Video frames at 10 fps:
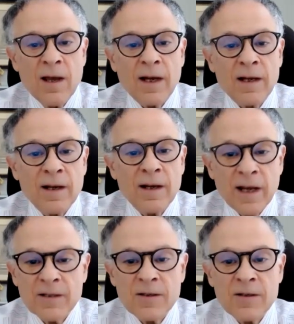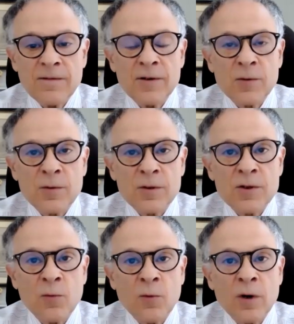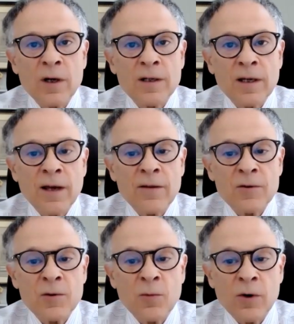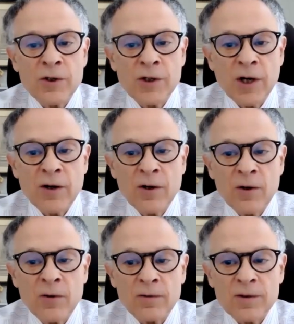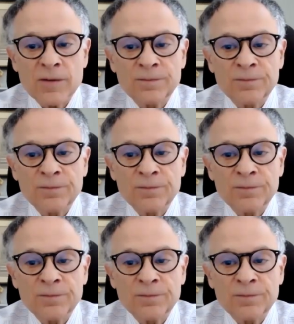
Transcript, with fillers: that connects individuals to work together toward shared goals.